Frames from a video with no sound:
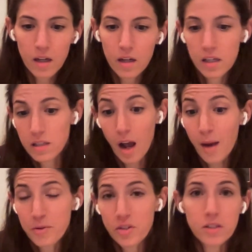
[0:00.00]
His
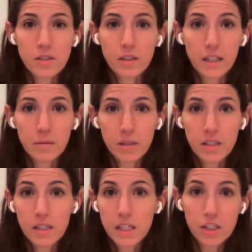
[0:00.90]
options are going to be
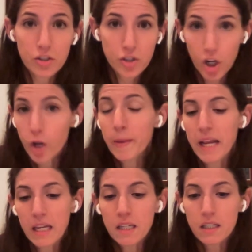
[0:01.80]
he can
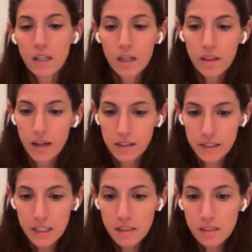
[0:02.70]
terminate that
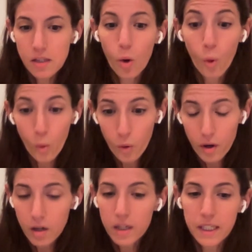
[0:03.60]
lease
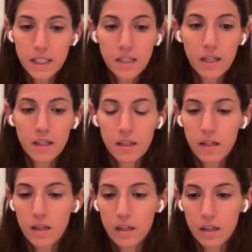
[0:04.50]
or he
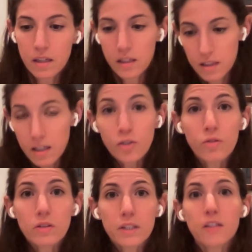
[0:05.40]
can continue
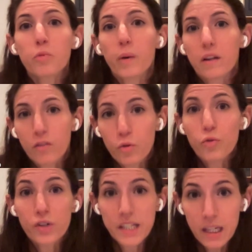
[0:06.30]
the lease but sue
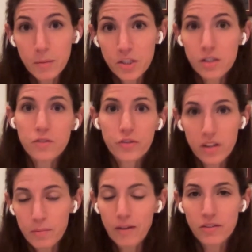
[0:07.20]
for damages for the
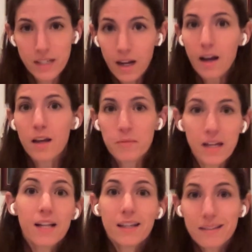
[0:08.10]
amount of time that
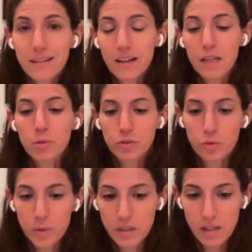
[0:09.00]
he's not able to
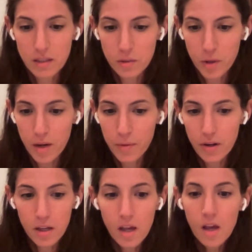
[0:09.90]
possess this
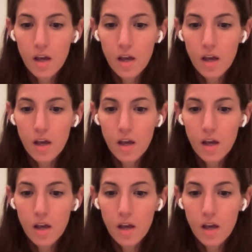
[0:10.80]
property.